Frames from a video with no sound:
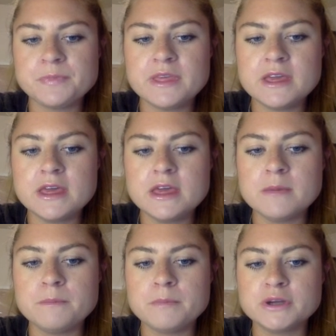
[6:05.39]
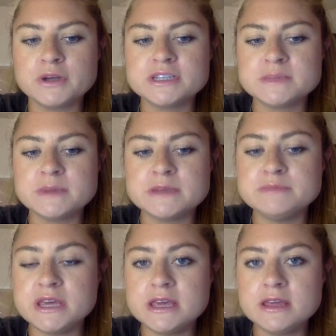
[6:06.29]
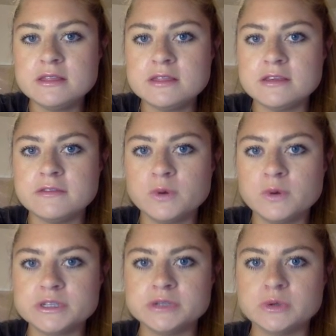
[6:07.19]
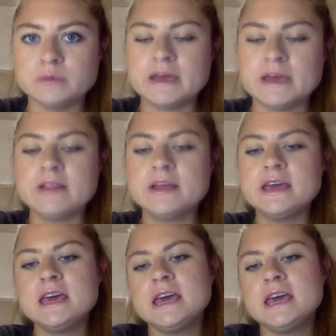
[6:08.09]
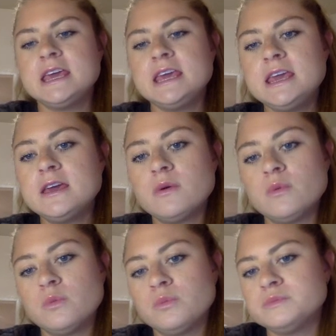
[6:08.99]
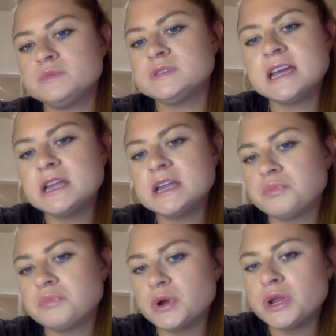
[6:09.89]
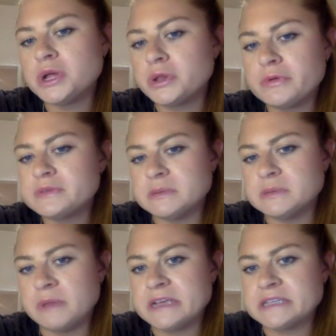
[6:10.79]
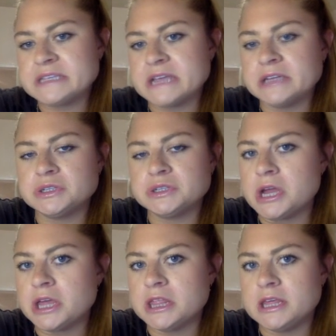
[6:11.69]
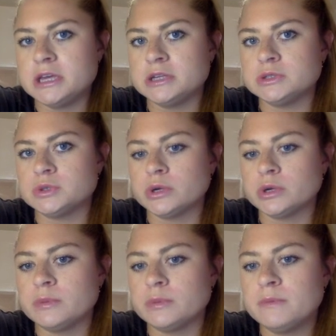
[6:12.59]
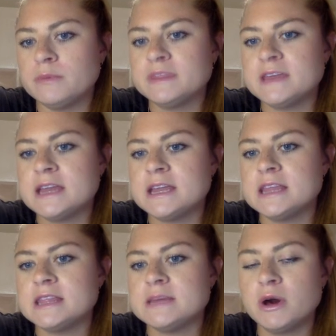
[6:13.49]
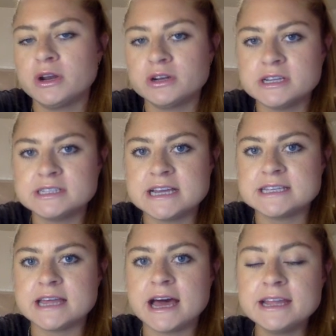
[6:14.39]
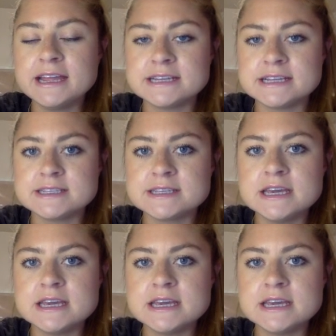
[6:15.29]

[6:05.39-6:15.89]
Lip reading: The participant B, the 14-year-old male, he stayed pretty close to baseline during the control group, but then in the moderate intense and the high intense,